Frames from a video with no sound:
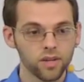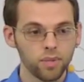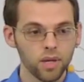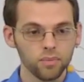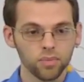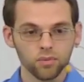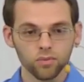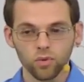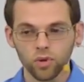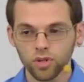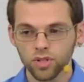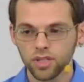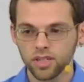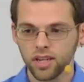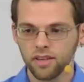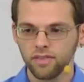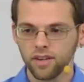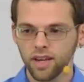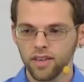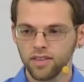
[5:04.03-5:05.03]
people more
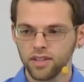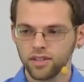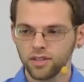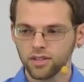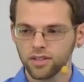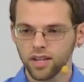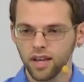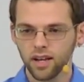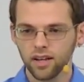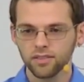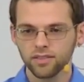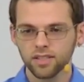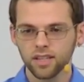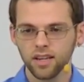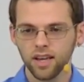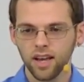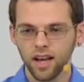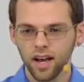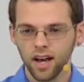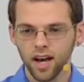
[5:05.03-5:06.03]
significant than yourselves.
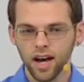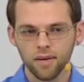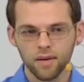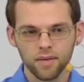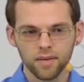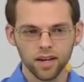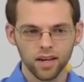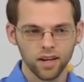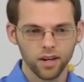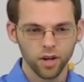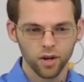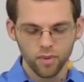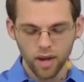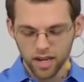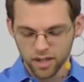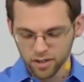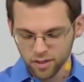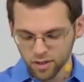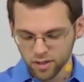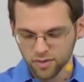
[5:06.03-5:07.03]
Um, I'm not going to go
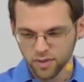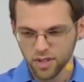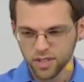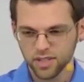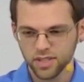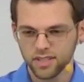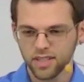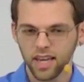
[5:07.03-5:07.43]
back to those verses.